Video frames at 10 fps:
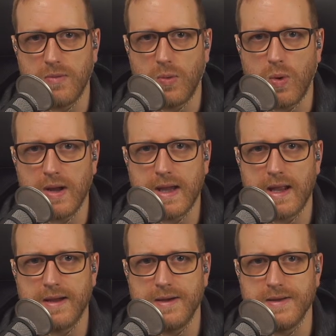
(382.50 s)
a 1
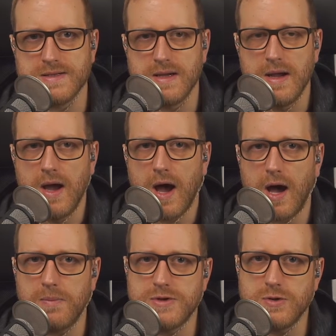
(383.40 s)
kHz
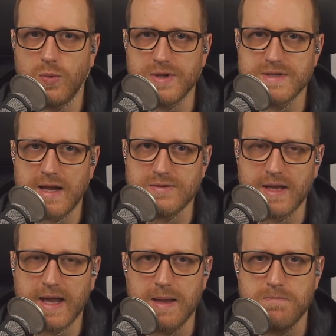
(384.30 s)
up to what sounds
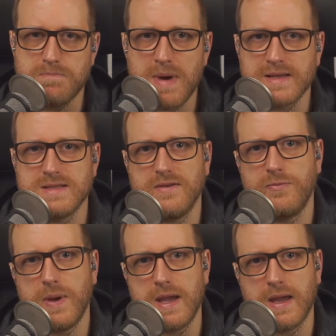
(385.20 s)
like a massive
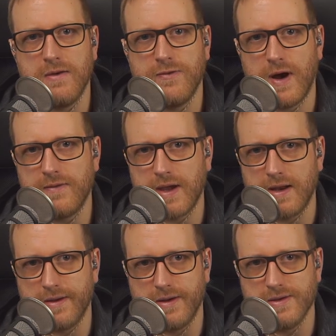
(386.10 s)
peak at 5
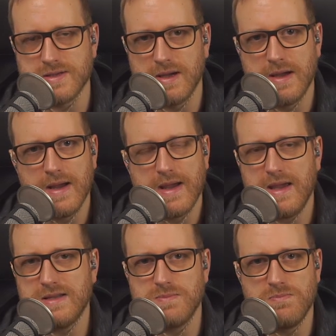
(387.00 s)
kHz
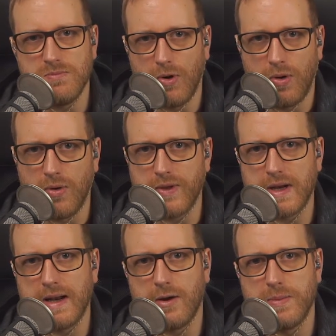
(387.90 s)
is more than
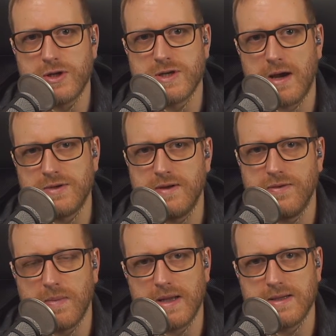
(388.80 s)
a little bit shouty
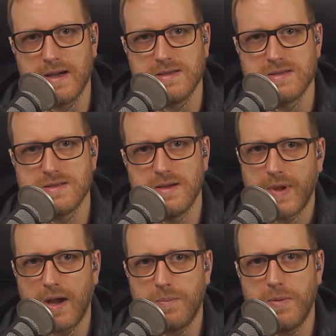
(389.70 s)
for my tastes.
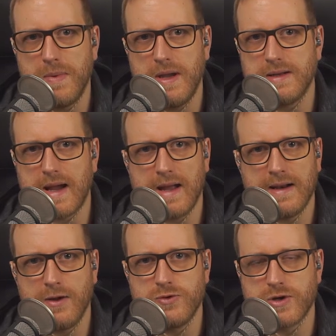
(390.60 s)
Upper mid and
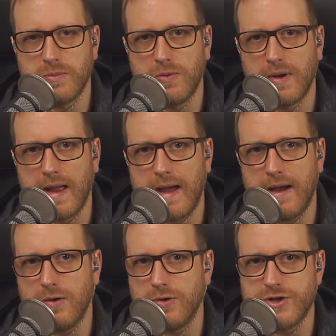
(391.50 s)
low treble glare
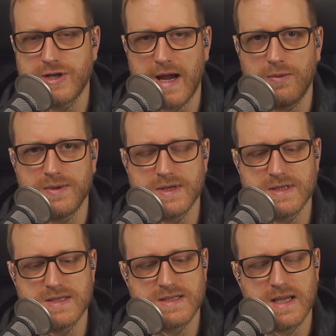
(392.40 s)
or shout
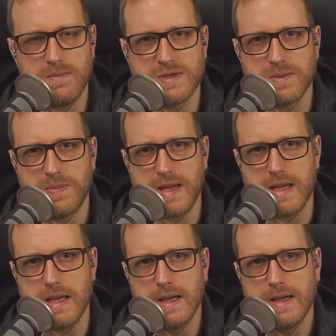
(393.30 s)
doesn't seem to
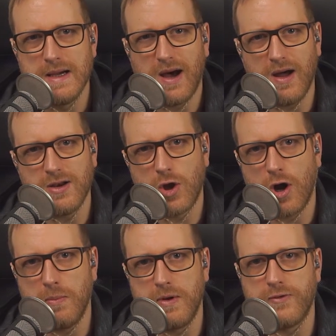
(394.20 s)
be
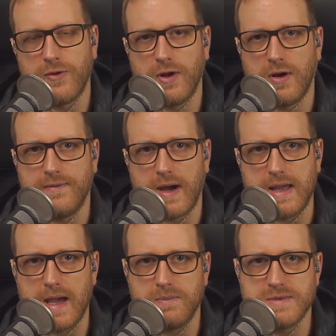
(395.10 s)
uncommon for a lot of
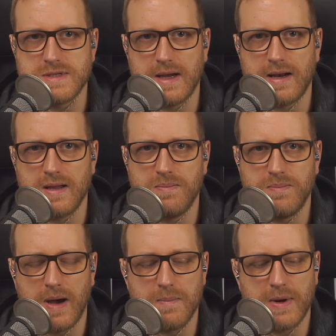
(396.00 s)
IEMs, and
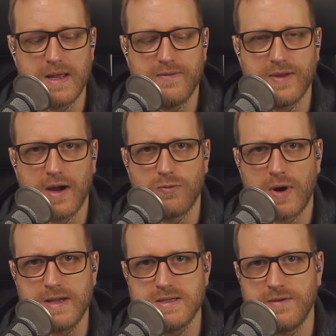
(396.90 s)
I believe that a
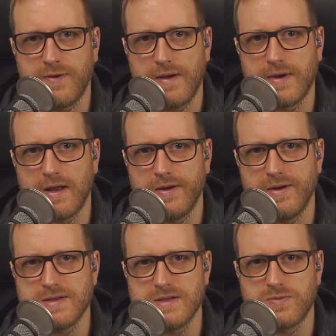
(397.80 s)
rise at 5
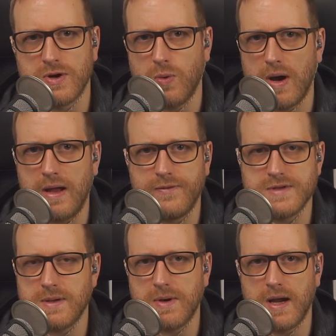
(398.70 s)
kHz is required for
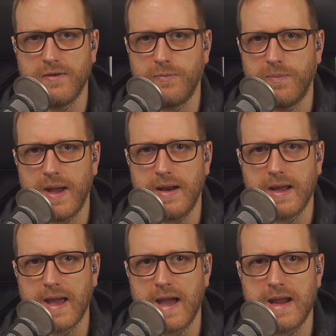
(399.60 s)
some kind of pinner
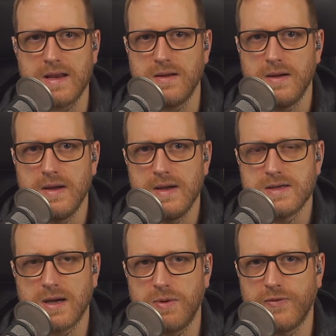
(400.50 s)
gain
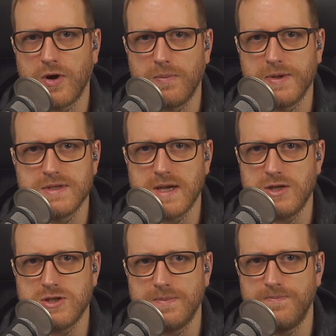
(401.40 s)
type of
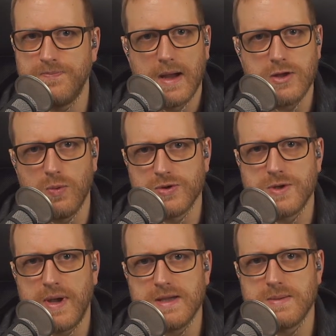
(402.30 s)
compensation. You
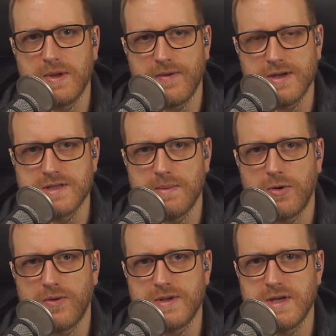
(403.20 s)
also hear something very
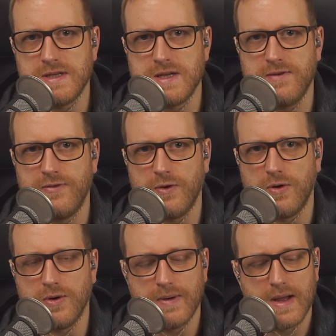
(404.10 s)
similar on the
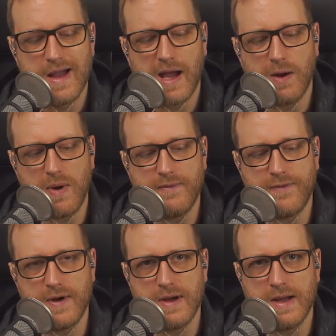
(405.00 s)
T4.
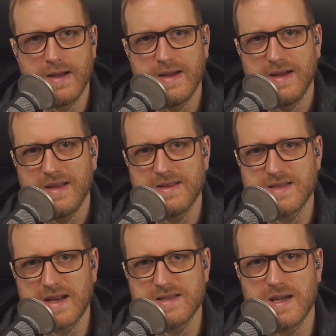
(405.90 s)
However, the
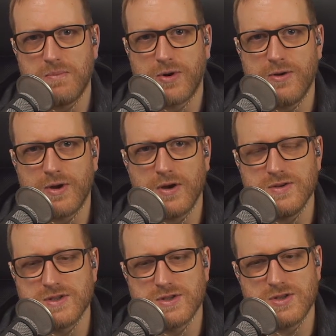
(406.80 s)
ZSN Pro
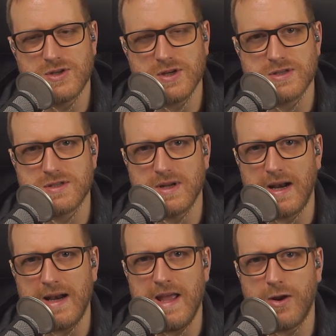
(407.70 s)
goes just a
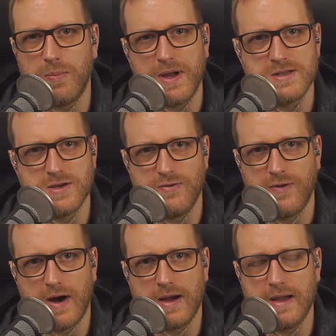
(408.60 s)
little bit too
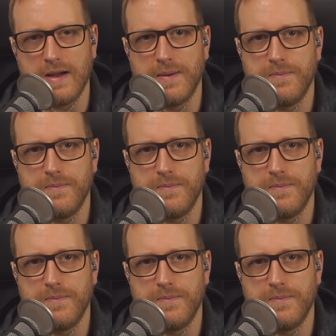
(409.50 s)
far here.